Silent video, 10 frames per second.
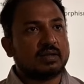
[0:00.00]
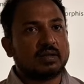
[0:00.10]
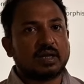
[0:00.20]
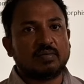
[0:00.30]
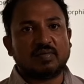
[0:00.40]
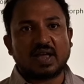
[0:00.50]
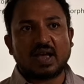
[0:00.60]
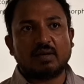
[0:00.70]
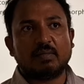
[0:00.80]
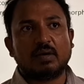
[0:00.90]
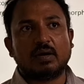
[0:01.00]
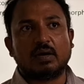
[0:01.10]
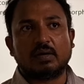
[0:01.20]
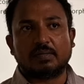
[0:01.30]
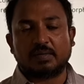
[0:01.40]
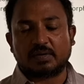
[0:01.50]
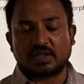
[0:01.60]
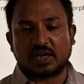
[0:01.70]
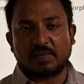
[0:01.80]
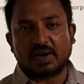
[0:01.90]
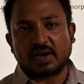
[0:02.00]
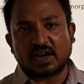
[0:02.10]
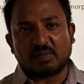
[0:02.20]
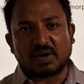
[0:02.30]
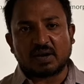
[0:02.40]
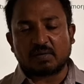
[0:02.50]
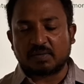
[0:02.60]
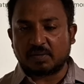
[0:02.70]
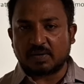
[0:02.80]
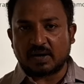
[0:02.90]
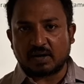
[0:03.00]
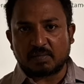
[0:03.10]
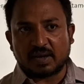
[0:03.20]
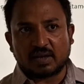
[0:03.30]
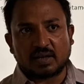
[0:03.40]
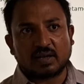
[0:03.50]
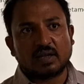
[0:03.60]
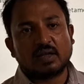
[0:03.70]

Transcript: Then we have sedimentary and metamorphic part remaining